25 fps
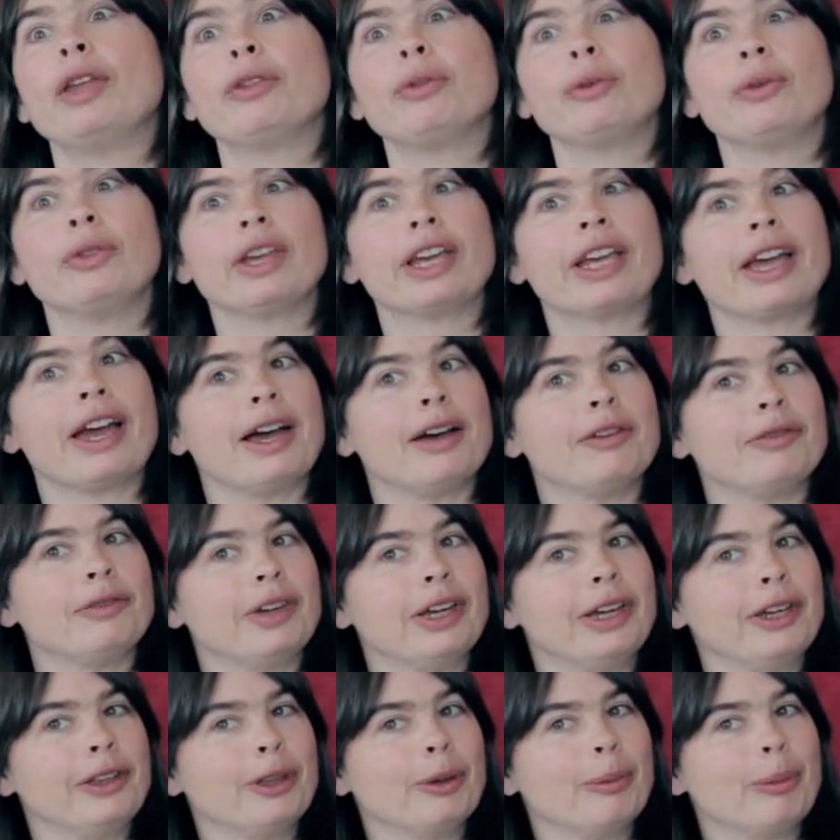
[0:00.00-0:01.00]
through the
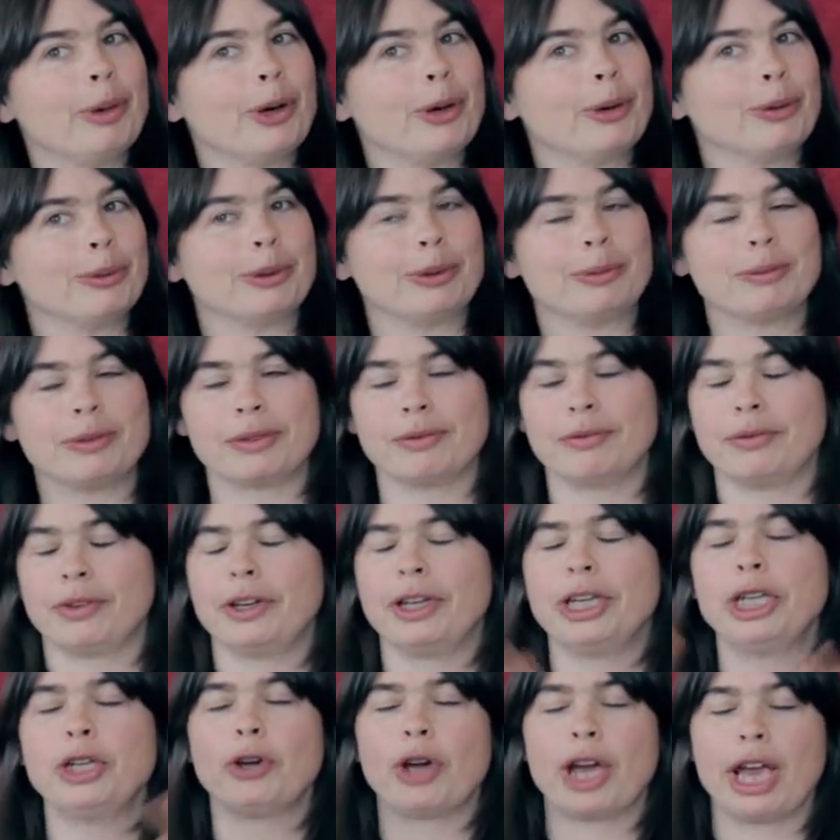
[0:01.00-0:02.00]
cafe and the ballroom.
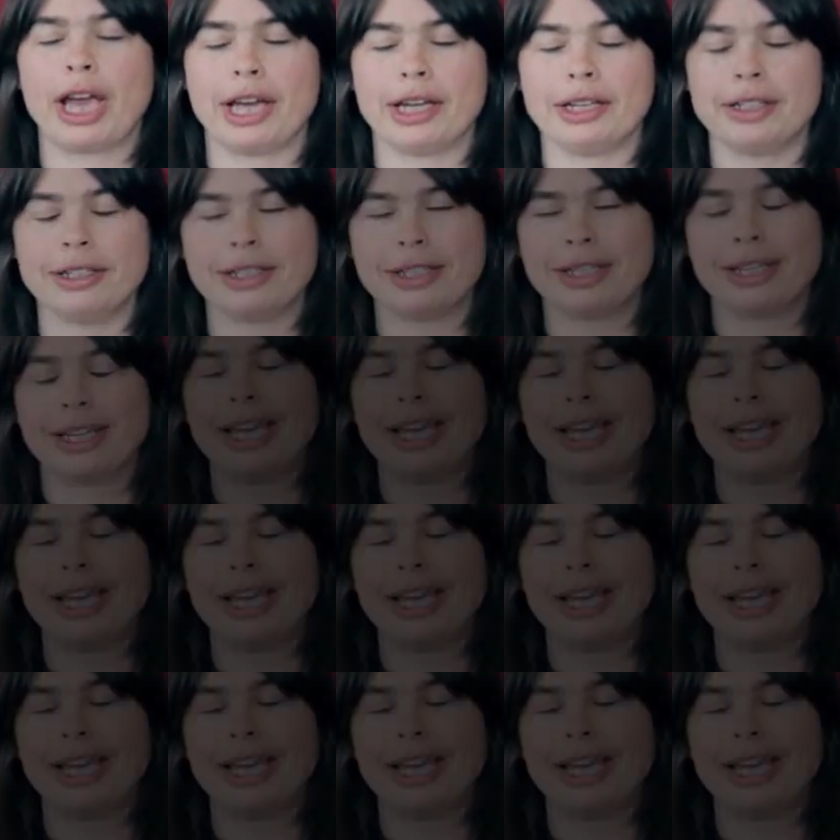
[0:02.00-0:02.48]
Very grand.